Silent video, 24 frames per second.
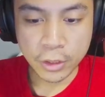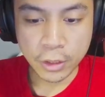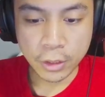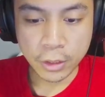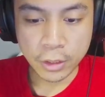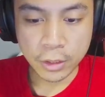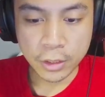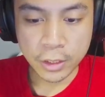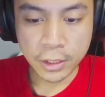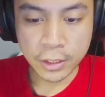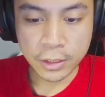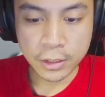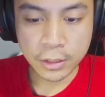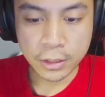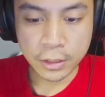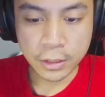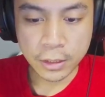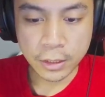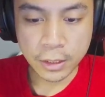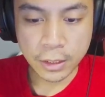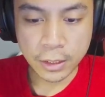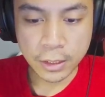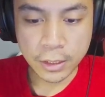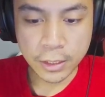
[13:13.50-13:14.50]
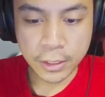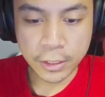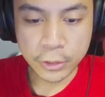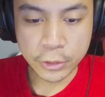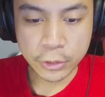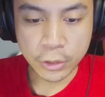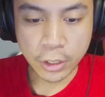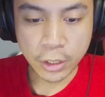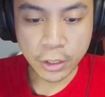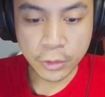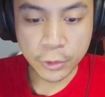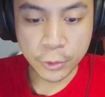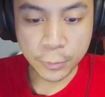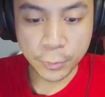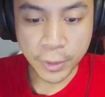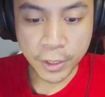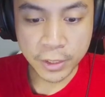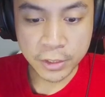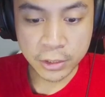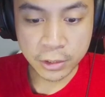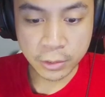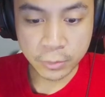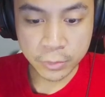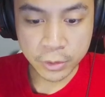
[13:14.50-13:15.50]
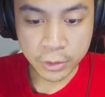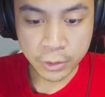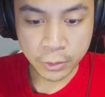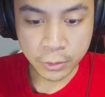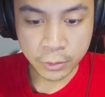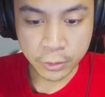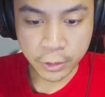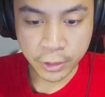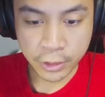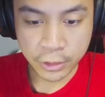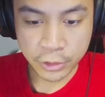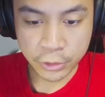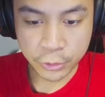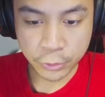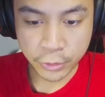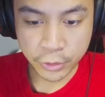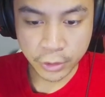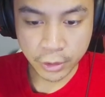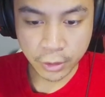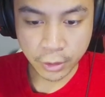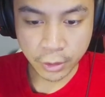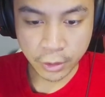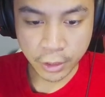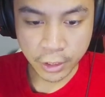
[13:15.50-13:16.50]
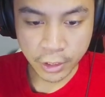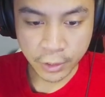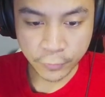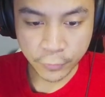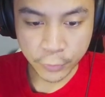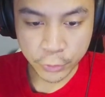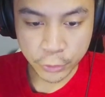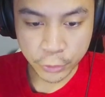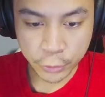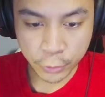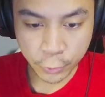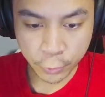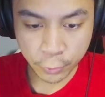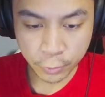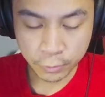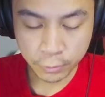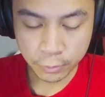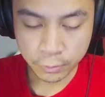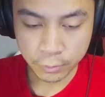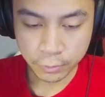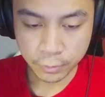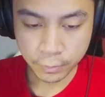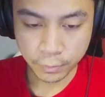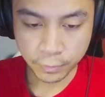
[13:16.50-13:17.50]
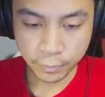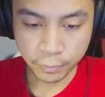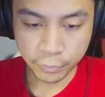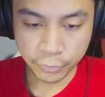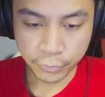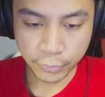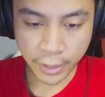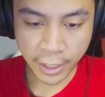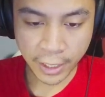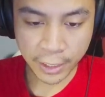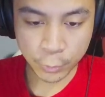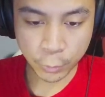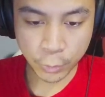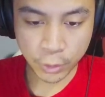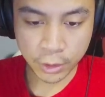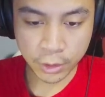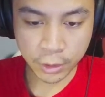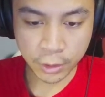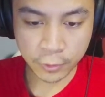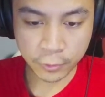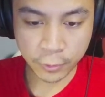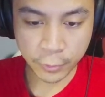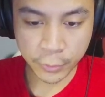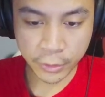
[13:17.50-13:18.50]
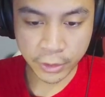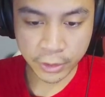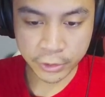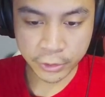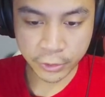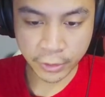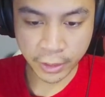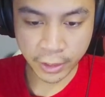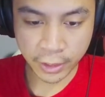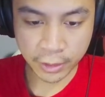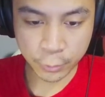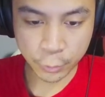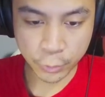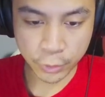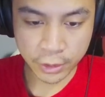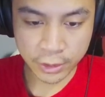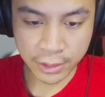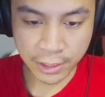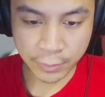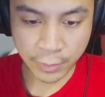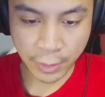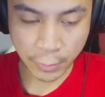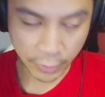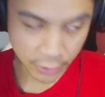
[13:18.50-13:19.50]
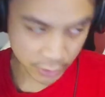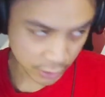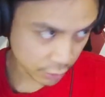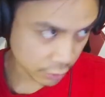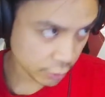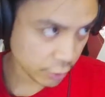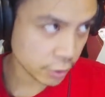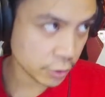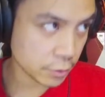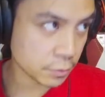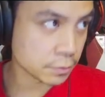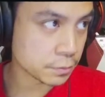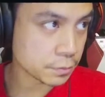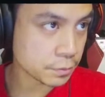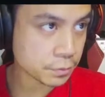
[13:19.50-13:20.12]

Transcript: in your other pendulum zone, you can destroy the card, and if you do, add 1 card from your deck to your hand with the same name as that card.